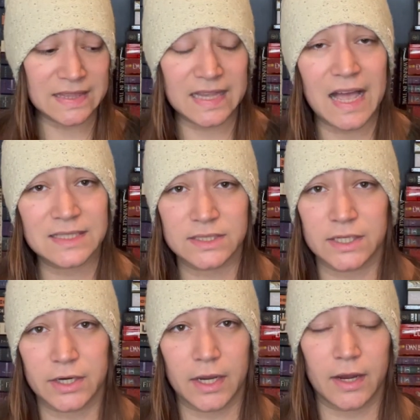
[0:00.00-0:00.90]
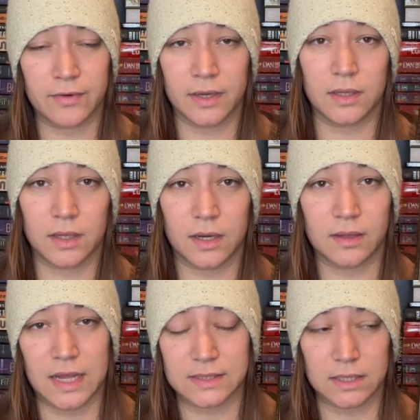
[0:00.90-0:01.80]
Last year, I read a lot of
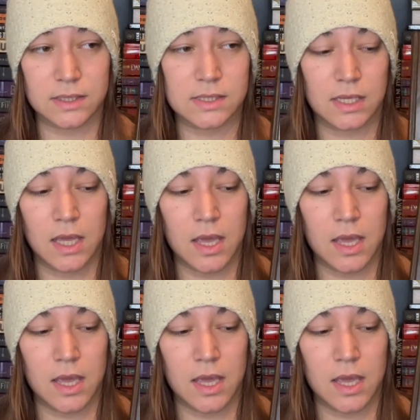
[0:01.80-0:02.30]
classics,